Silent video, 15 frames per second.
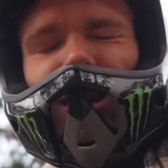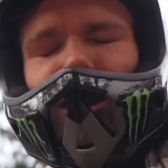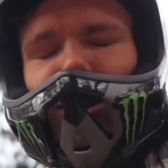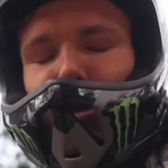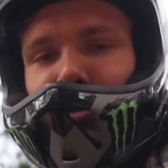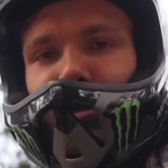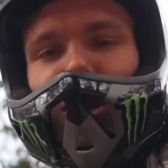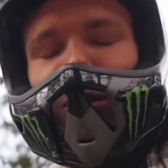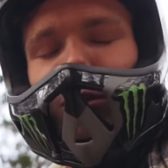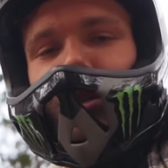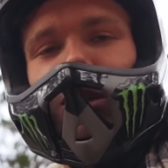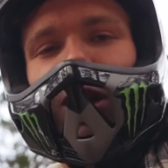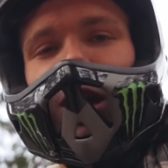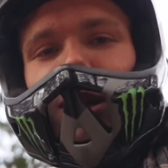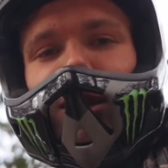Loam is always
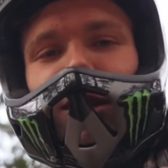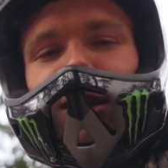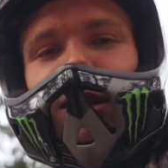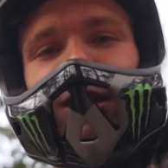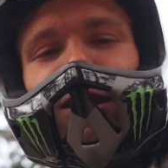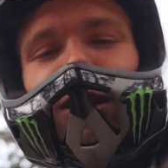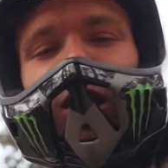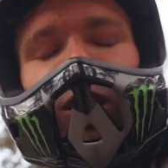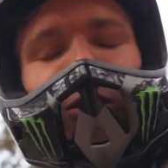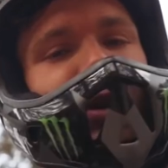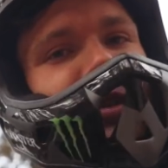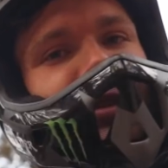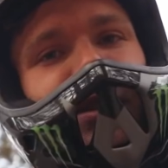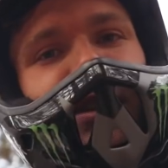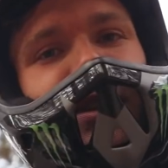hot,
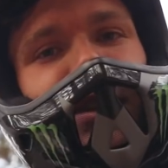always.